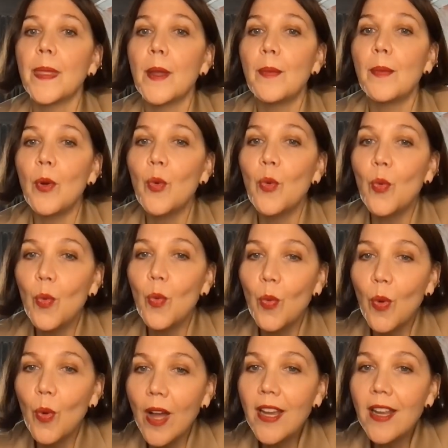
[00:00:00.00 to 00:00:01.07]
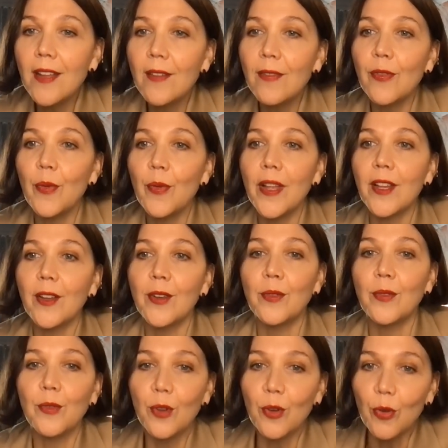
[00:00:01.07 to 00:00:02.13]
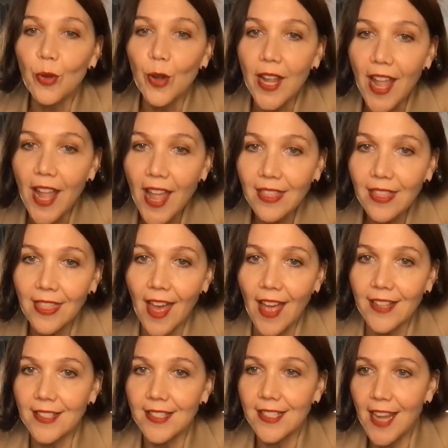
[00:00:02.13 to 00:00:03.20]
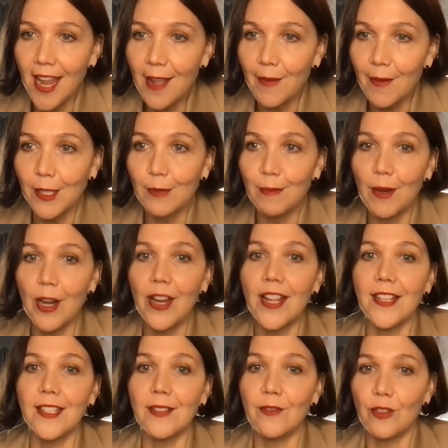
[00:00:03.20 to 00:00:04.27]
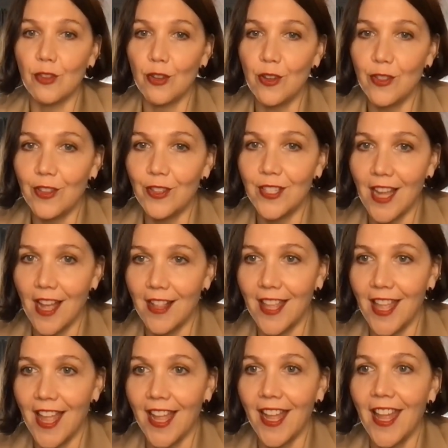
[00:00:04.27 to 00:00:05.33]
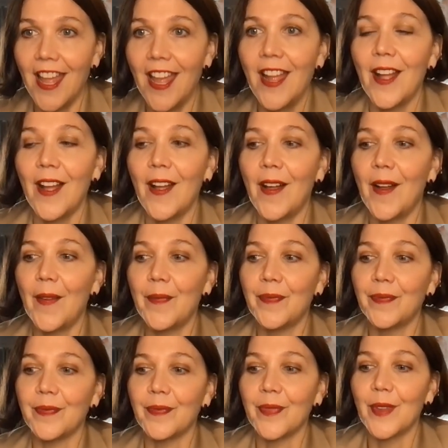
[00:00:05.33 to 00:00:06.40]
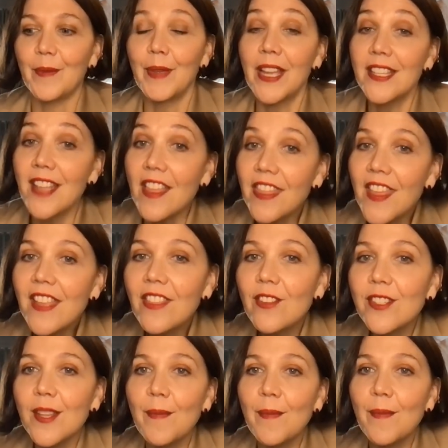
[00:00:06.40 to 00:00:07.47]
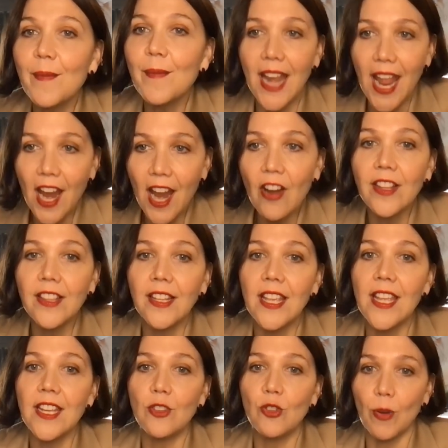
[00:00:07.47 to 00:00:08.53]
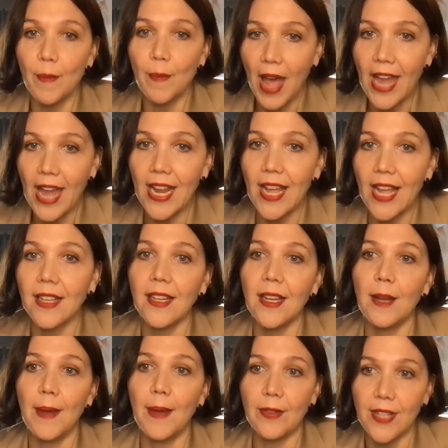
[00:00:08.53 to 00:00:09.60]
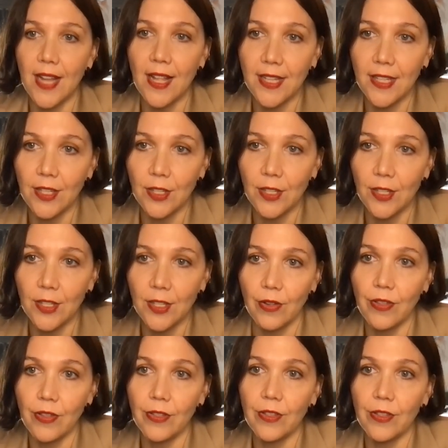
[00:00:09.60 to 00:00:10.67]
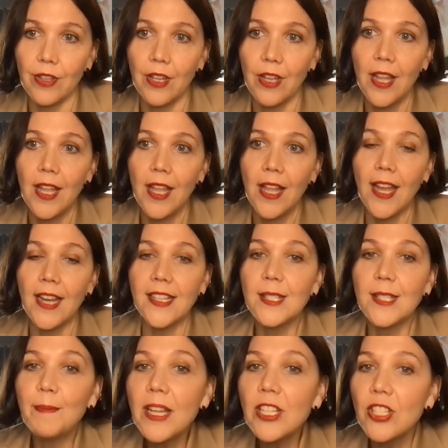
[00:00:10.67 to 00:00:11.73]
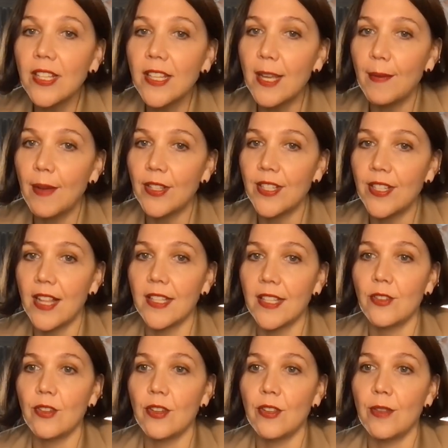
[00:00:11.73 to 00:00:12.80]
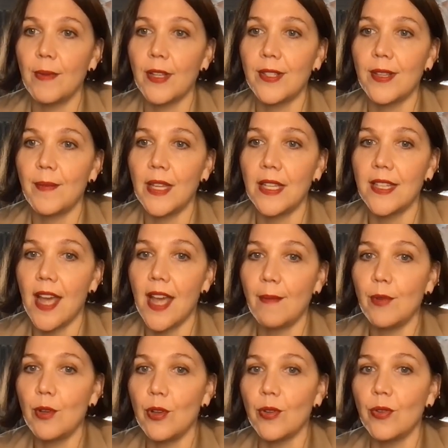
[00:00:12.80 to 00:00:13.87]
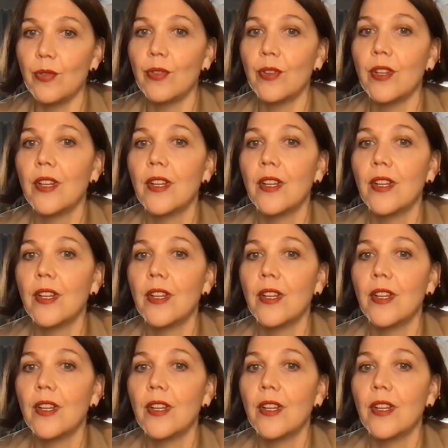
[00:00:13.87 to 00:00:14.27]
but what if we could create that same experience of truth telling? Because I think there's something inherently dramatic about telling the truth, and especially about telling the truth about something taboo.